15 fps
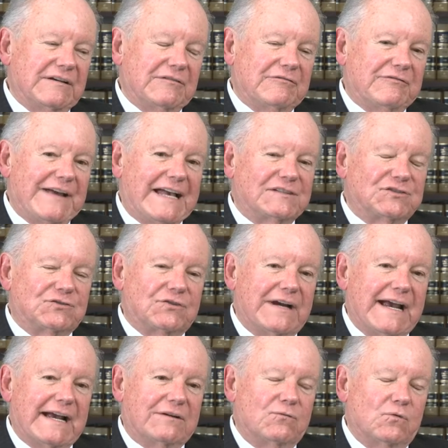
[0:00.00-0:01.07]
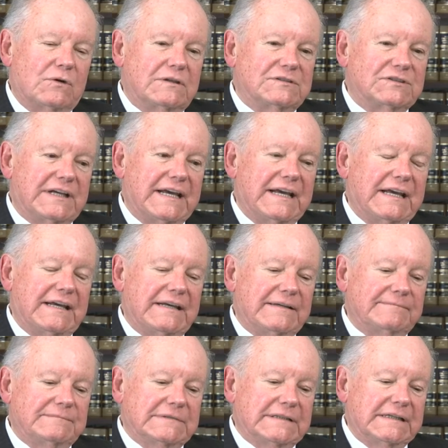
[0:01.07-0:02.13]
uh, fast track was a